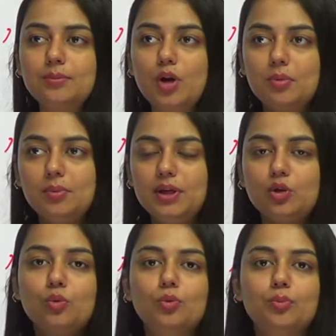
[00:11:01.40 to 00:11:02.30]
probably
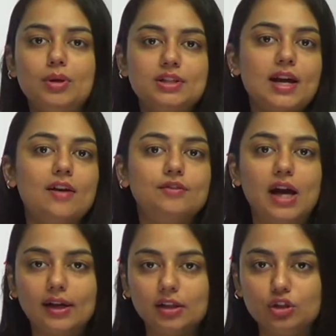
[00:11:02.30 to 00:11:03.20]
you must have
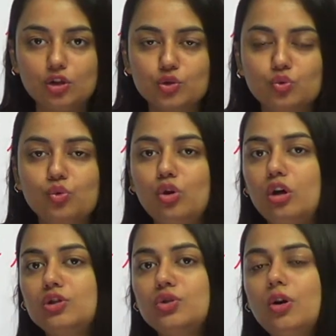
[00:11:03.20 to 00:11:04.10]
done in your school
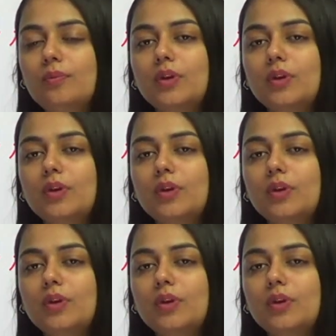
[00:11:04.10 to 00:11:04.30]
also.